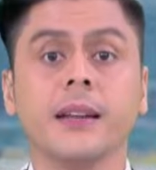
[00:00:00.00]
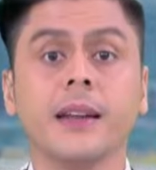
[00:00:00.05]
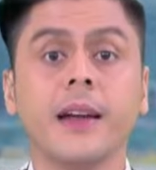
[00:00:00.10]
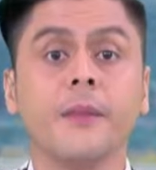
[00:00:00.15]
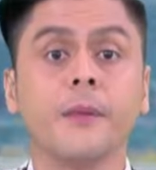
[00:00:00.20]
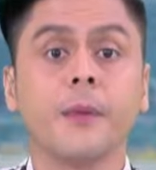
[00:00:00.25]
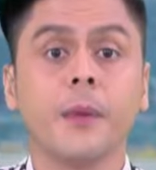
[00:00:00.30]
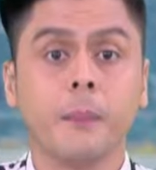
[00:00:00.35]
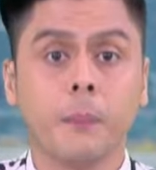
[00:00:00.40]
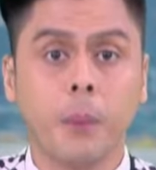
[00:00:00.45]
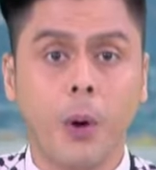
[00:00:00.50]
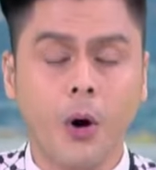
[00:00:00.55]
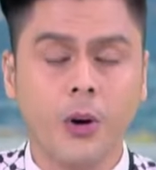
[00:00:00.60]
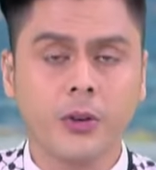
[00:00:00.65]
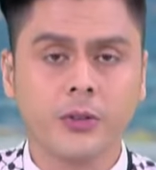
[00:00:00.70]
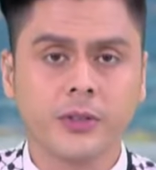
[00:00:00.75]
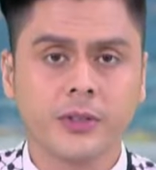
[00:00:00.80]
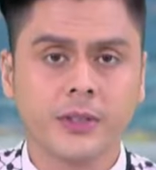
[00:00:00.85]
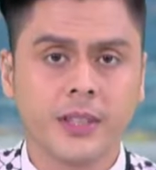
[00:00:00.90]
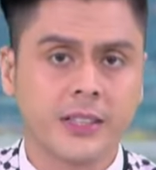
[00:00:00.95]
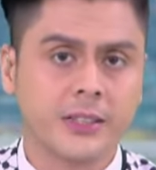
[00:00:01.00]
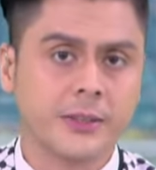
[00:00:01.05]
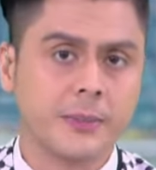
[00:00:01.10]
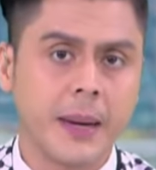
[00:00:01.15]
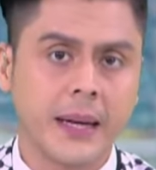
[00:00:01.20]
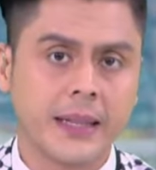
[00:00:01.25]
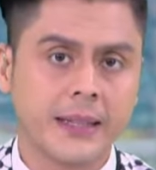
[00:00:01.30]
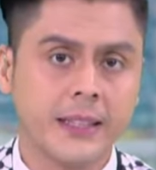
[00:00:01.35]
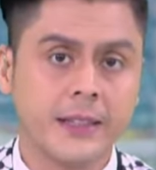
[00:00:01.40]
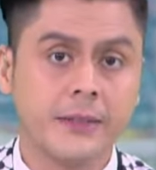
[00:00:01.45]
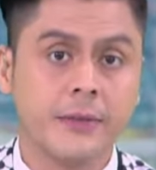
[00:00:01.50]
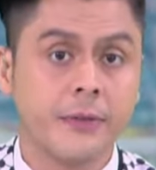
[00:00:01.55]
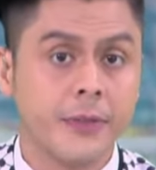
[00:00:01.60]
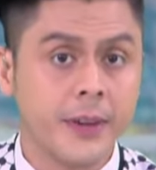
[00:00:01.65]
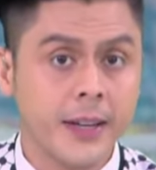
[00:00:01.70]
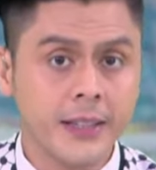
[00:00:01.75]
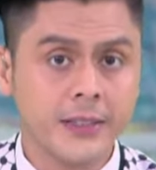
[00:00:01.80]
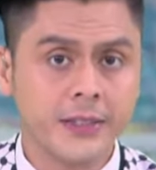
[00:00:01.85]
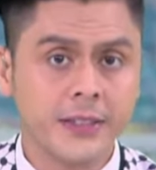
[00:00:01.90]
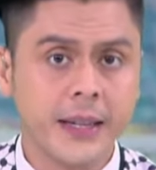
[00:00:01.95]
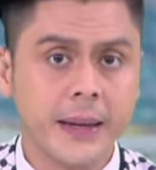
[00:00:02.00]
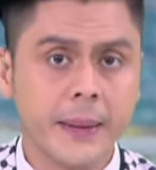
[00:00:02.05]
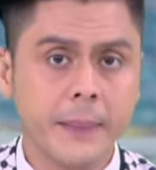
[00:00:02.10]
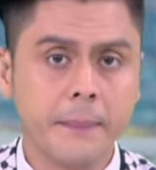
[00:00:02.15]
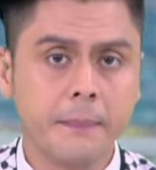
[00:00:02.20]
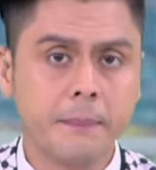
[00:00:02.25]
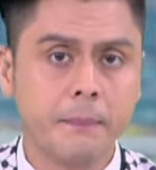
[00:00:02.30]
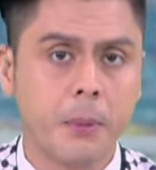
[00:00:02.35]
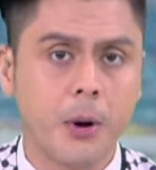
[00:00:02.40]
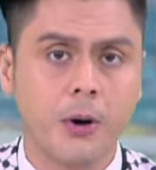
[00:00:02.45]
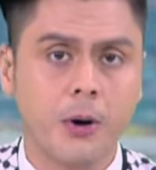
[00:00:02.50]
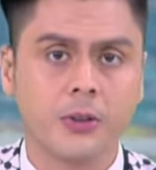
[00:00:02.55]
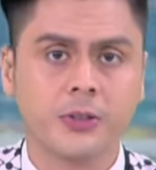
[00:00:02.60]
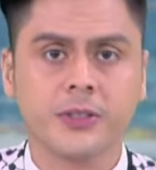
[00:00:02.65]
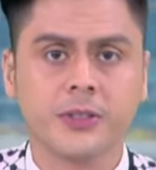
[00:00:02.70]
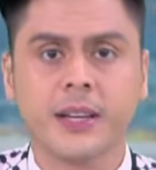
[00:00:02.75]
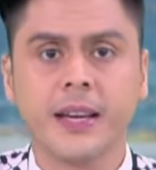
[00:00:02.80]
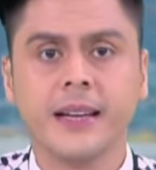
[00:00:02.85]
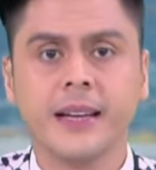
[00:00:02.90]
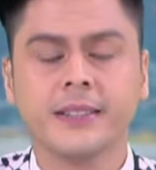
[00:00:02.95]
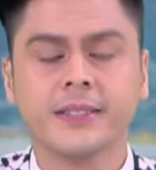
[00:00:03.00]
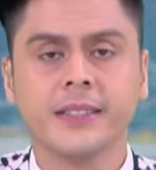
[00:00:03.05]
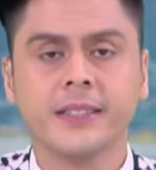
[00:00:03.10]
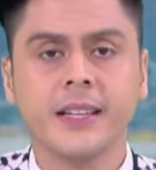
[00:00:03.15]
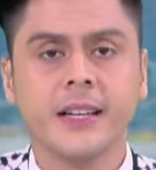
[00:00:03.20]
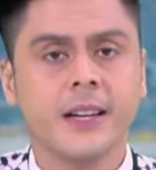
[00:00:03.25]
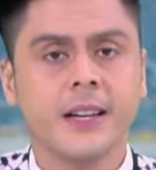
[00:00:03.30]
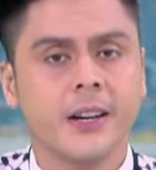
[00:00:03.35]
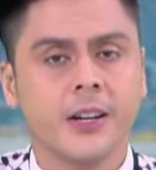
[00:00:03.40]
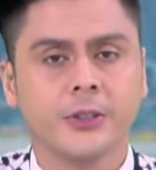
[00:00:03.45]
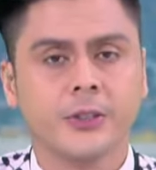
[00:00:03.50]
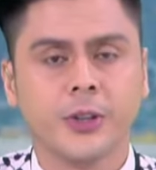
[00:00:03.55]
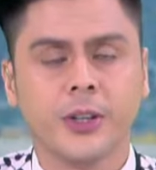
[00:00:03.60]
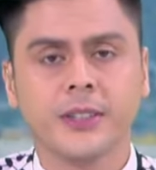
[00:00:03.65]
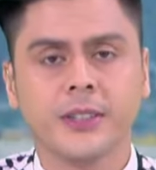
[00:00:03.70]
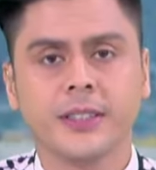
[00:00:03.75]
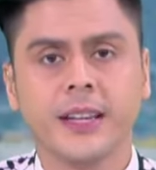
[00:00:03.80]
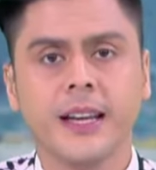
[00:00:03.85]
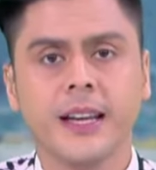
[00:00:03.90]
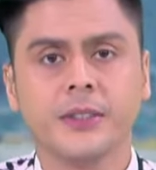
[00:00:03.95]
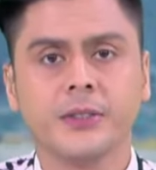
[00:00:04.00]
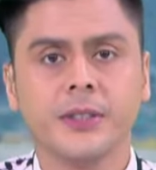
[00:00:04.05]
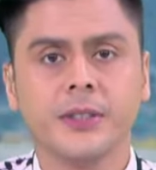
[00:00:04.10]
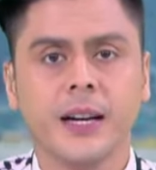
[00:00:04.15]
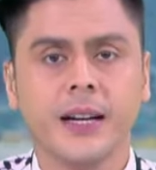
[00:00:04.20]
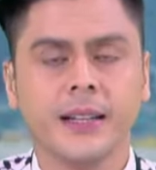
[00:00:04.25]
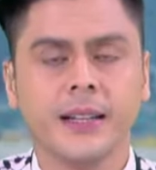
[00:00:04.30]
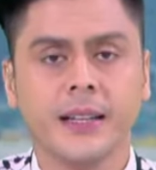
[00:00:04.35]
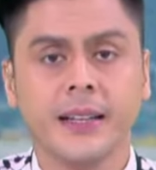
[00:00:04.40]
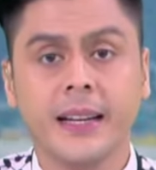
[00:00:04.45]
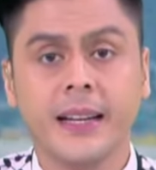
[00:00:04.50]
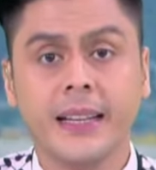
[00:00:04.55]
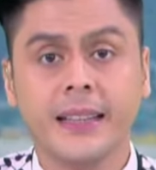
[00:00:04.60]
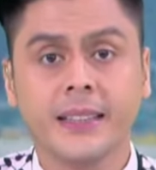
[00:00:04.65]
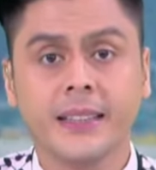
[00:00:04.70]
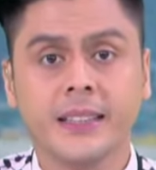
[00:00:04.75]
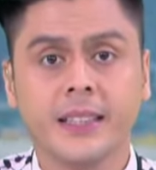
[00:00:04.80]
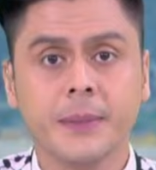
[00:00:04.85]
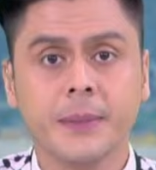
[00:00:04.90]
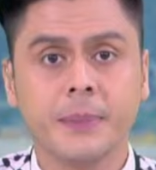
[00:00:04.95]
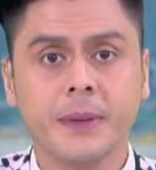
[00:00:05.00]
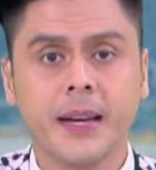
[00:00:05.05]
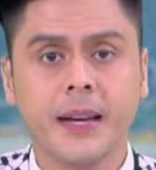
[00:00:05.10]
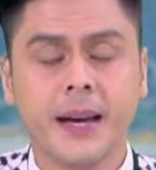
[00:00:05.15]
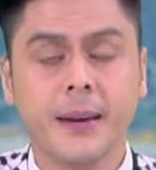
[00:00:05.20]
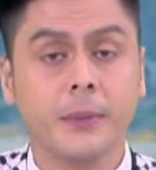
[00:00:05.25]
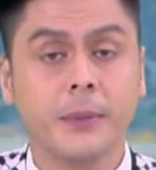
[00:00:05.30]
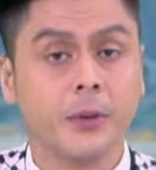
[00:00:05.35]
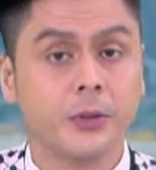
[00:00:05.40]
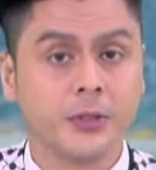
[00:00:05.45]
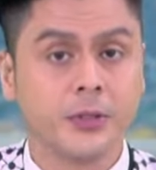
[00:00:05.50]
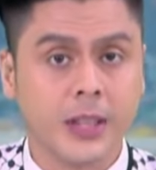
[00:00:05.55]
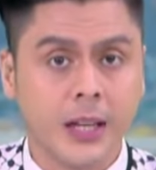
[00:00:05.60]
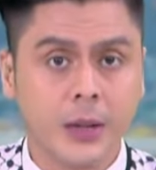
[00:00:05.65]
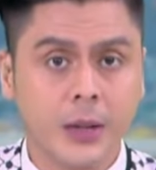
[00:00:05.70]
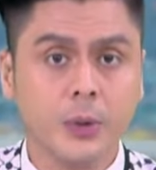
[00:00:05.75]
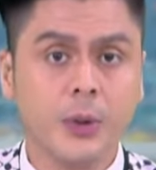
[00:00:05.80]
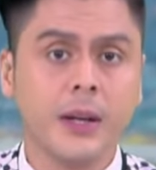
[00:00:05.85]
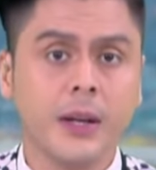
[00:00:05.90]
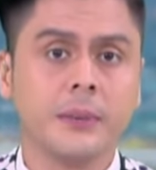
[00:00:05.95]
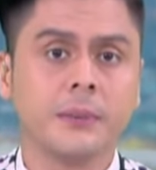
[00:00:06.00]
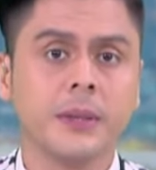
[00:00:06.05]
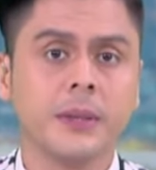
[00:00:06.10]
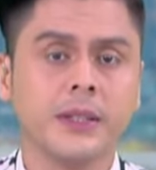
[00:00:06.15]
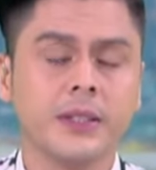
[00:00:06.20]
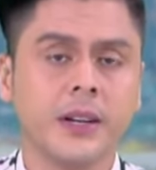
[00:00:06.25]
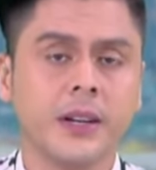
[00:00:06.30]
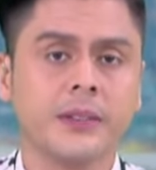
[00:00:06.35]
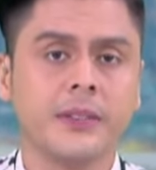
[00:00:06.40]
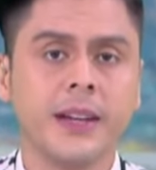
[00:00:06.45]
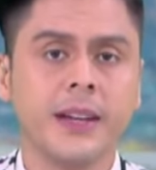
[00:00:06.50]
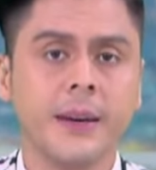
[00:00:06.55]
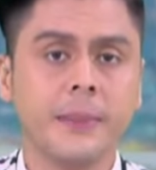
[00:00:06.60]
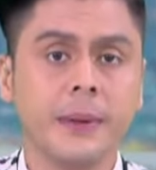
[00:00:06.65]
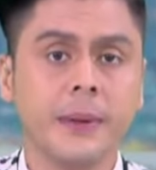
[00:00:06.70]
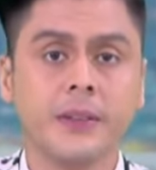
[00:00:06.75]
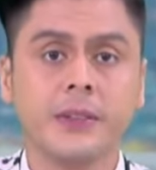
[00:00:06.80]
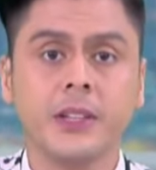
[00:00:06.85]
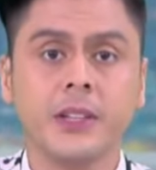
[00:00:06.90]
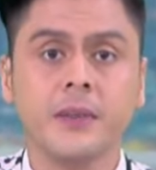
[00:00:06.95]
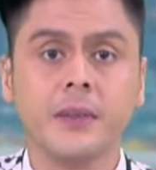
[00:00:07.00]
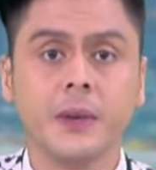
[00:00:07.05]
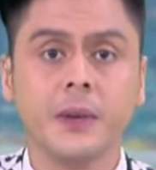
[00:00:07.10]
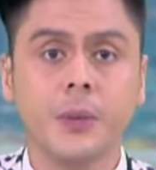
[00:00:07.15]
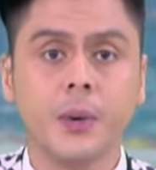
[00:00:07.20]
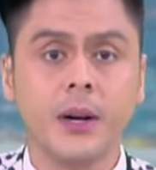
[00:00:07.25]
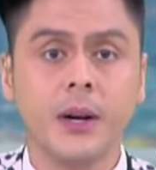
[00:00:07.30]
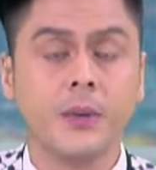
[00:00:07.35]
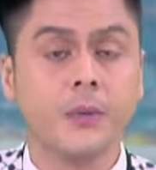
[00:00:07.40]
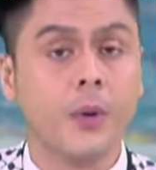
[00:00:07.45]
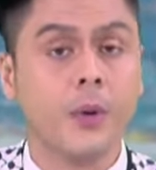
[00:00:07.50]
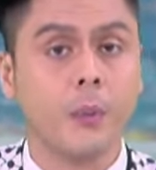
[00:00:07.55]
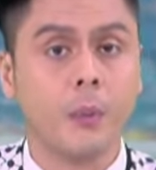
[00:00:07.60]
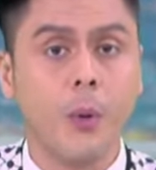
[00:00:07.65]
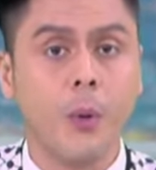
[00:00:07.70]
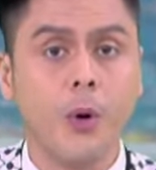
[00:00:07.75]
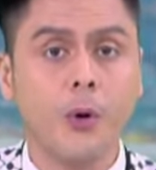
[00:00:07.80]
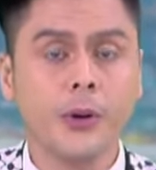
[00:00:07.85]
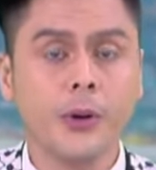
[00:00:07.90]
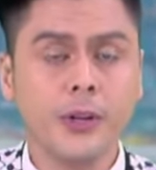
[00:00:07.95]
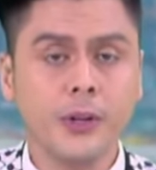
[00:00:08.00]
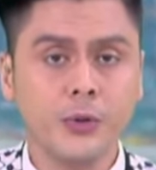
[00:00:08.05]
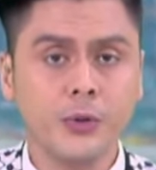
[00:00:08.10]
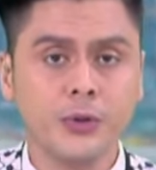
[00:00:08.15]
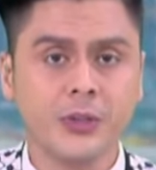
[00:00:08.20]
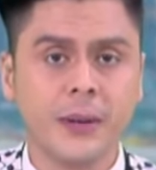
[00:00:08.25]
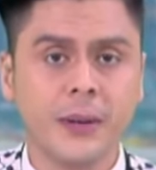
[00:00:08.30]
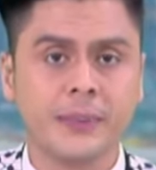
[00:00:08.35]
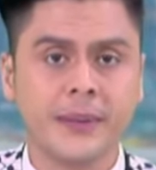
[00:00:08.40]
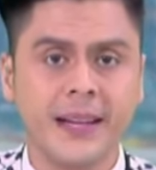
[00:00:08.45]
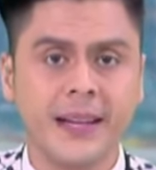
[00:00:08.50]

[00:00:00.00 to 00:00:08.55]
Thailand reports suspected first in pox case. Join us again tonight at 8:30 p.m. on Saluran, Berita RTM and TV1 for more news